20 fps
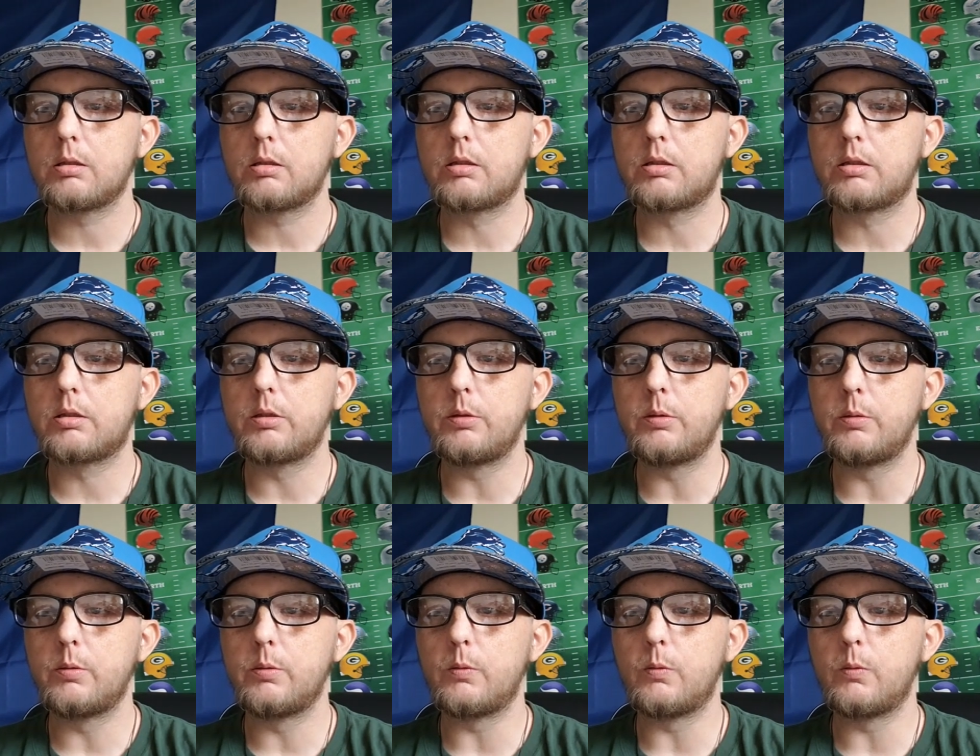
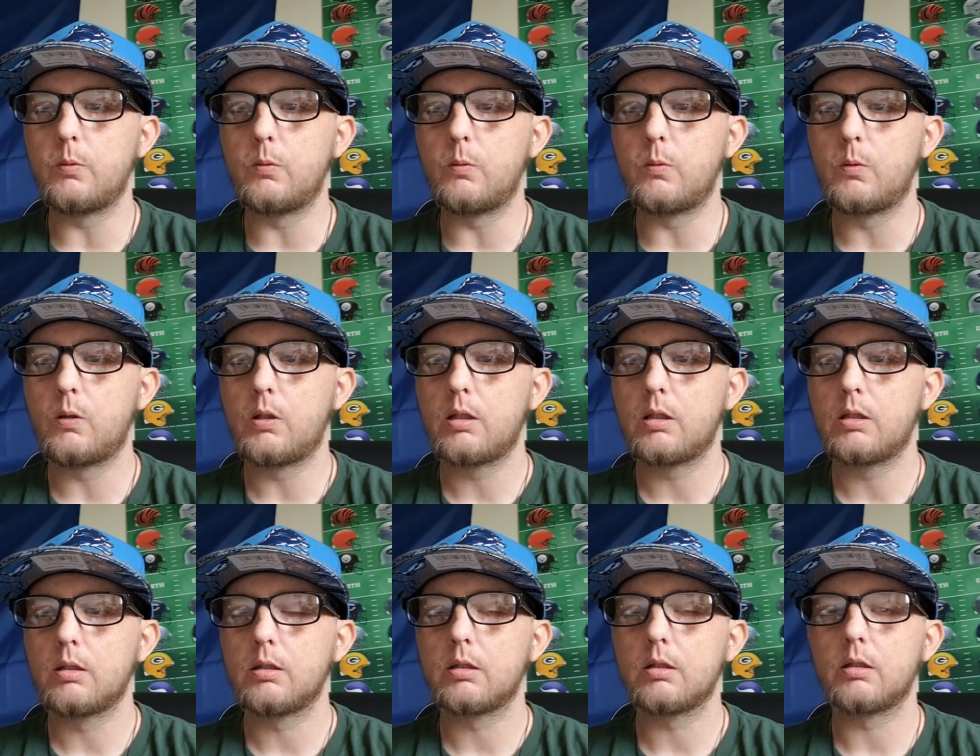to
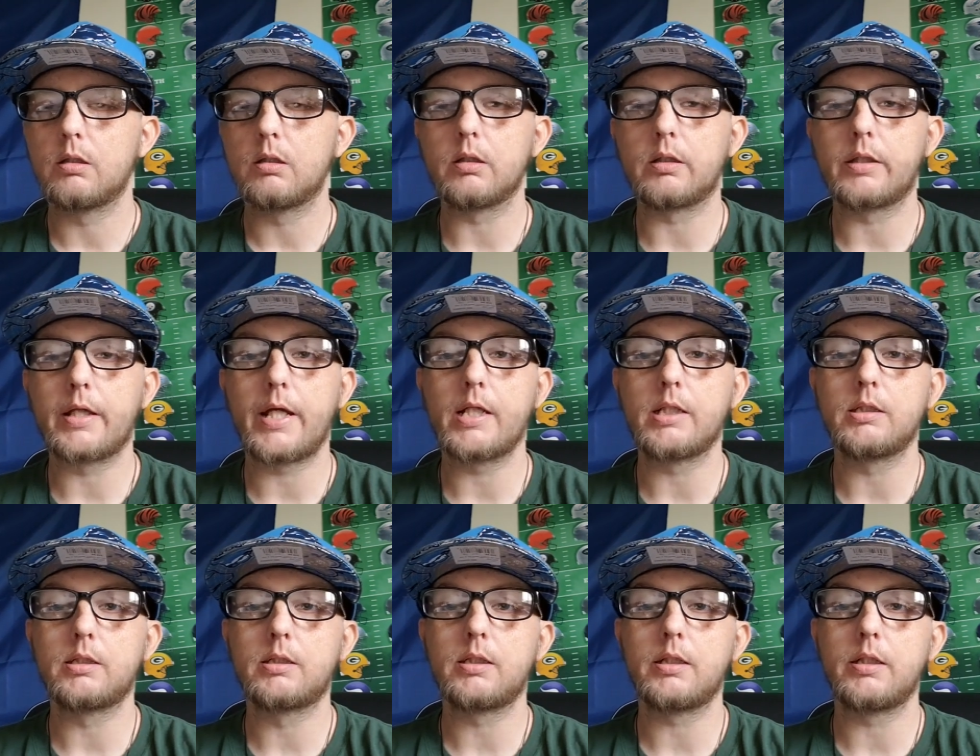the
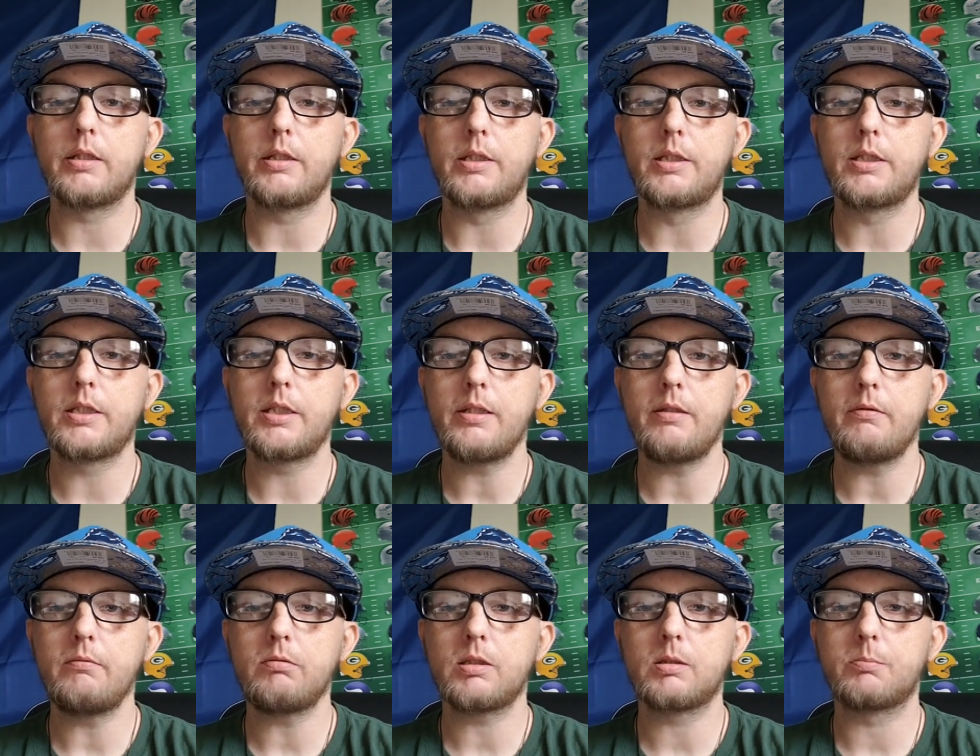Kansas City
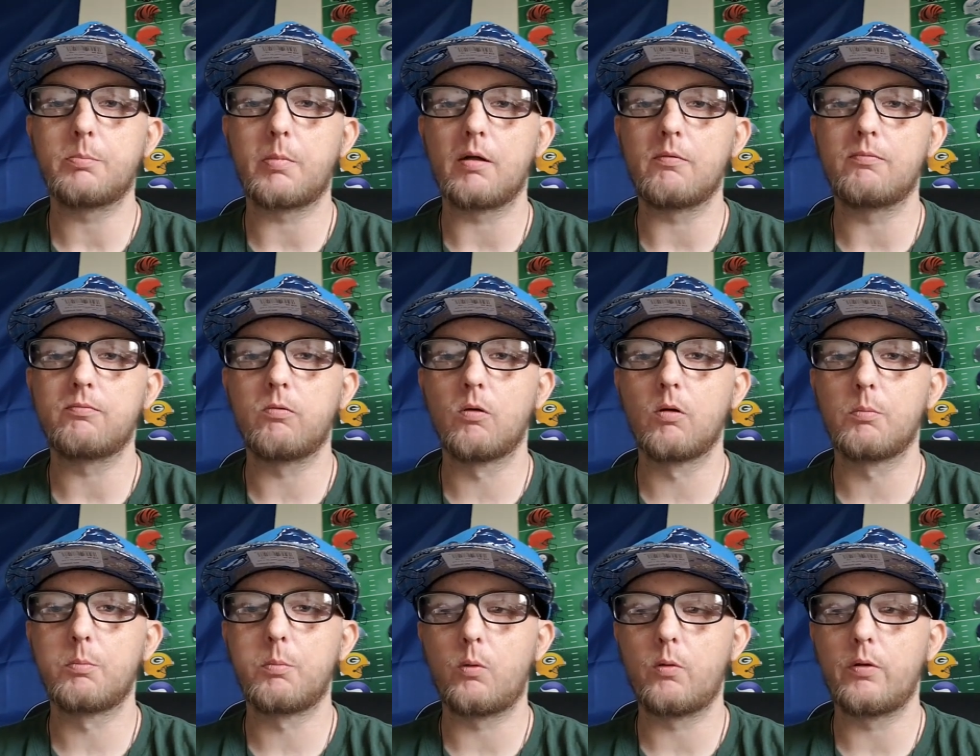Chiefs by
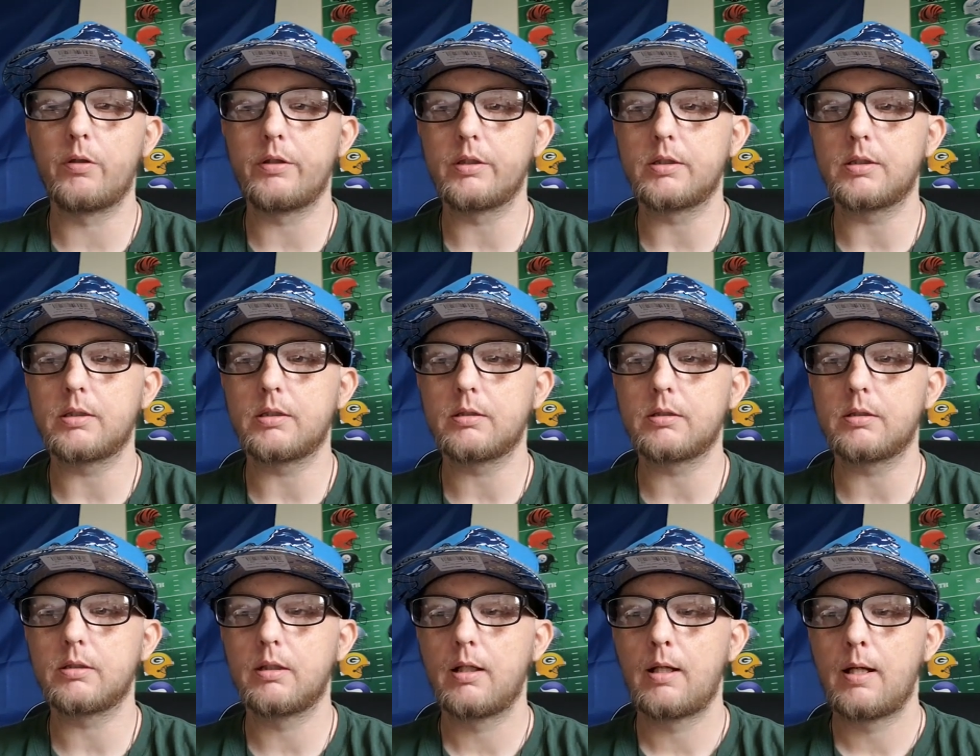4
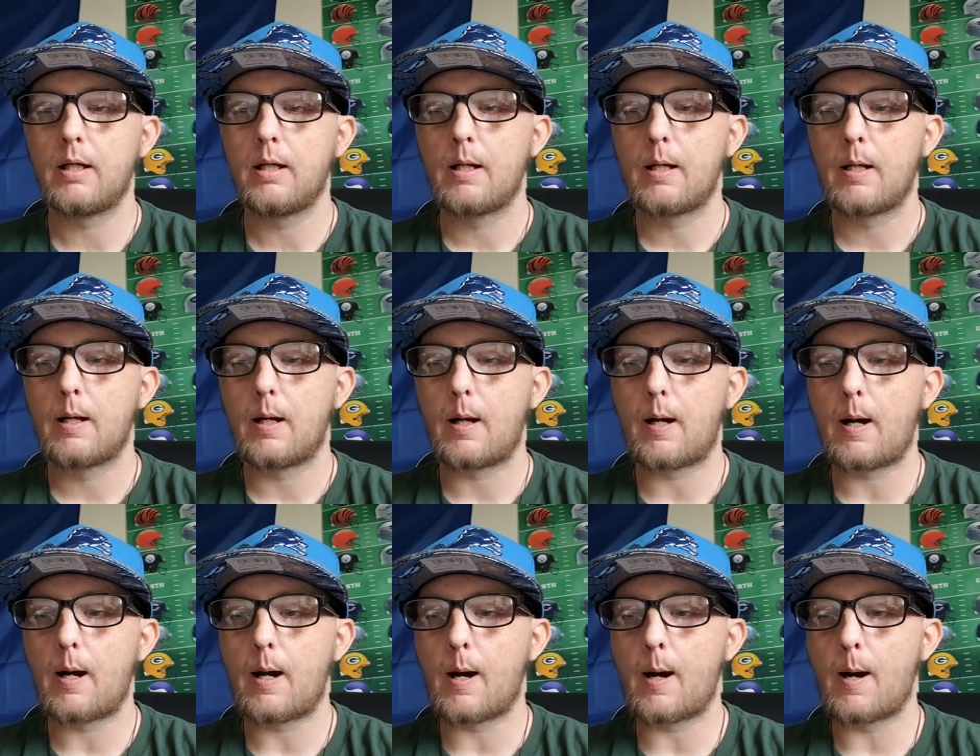points.
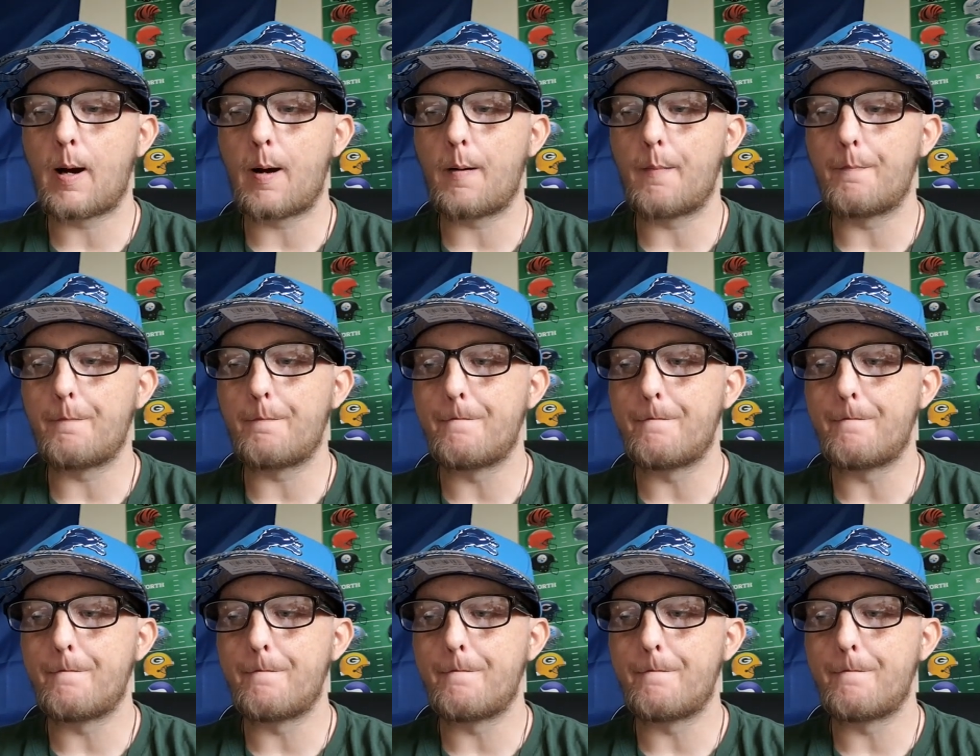But